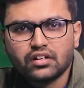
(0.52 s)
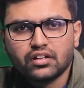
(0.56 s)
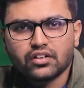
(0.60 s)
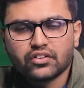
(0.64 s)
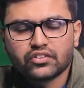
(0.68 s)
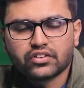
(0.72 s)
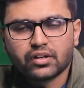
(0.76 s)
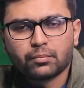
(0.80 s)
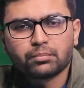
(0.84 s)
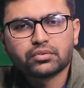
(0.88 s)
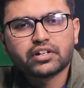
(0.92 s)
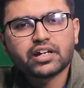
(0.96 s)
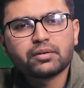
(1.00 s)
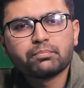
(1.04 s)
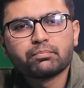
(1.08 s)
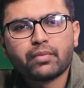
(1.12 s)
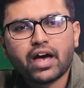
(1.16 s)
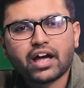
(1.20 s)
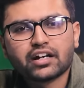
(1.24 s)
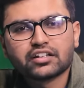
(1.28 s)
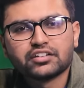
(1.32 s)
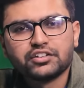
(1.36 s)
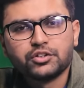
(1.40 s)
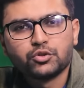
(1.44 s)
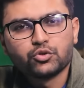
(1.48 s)
Sometime
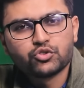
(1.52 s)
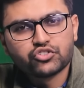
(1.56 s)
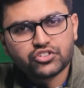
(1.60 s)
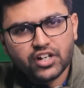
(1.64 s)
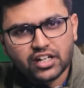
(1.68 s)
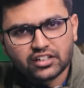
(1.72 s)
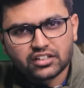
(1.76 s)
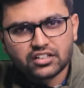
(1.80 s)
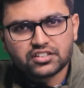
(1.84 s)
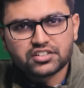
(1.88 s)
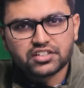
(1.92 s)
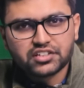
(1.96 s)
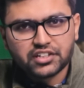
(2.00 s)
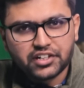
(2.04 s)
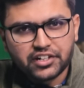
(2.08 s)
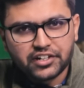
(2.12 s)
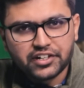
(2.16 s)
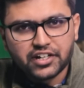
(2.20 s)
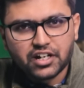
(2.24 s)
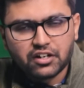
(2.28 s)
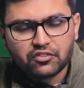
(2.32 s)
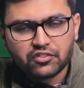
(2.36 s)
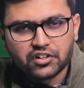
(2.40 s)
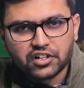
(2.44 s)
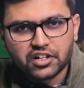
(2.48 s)
back, news channels in
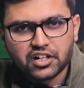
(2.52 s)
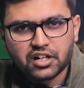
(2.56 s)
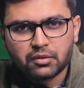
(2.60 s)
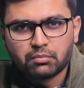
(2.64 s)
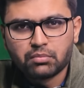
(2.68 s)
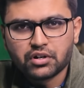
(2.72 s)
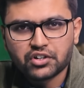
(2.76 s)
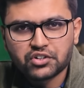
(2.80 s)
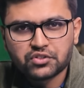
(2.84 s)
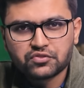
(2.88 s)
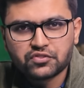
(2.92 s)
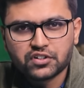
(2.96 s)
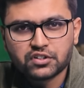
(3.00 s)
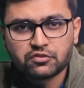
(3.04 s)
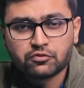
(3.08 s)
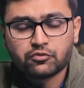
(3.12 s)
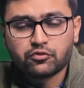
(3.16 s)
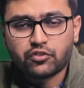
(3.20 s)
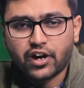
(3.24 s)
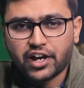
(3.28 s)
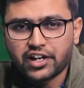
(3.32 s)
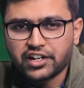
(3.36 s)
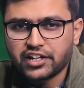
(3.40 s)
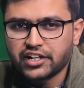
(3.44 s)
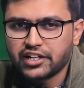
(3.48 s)
India were abuzz with
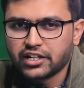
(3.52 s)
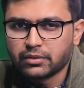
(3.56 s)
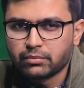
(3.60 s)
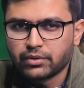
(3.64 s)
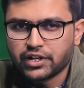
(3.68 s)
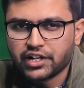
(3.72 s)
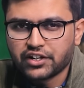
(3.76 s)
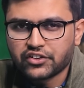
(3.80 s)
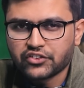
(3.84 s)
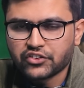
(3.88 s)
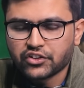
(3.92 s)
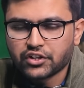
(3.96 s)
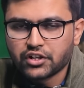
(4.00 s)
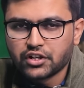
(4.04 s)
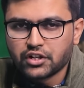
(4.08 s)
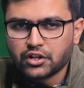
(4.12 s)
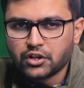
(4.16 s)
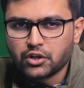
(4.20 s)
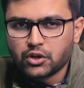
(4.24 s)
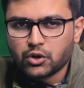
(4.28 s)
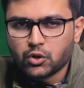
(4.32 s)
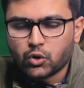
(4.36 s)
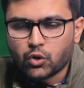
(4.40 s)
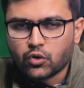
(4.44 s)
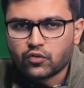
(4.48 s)
fiery debates
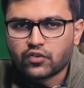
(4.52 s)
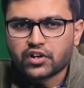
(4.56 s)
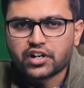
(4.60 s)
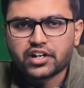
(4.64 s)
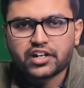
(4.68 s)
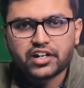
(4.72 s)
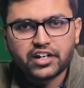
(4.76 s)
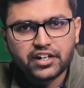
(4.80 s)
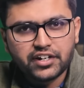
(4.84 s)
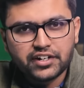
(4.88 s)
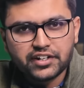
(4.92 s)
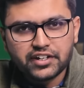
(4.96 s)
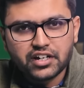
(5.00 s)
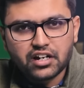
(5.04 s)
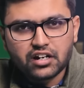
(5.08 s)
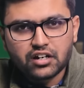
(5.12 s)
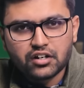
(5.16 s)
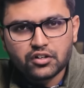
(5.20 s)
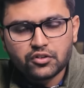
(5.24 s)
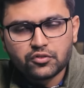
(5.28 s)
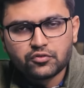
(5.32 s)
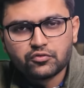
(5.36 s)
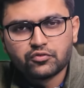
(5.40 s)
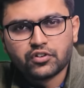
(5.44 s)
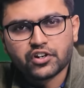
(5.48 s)
over
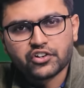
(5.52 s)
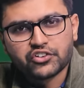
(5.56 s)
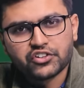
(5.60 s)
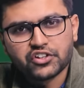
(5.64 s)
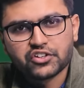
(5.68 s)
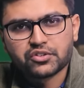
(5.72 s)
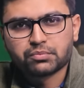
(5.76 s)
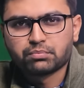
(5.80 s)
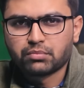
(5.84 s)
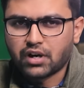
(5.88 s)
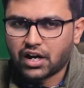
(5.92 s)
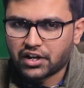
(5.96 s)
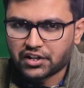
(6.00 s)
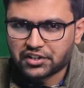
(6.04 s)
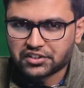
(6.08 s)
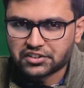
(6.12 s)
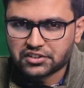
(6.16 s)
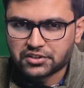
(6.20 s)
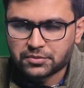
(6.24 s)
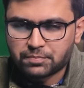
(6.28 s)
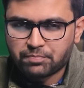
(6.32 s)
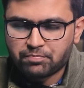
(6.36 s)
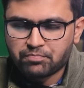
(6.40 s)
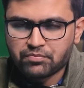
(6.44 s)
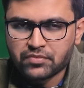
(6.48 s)
India versus Bharat.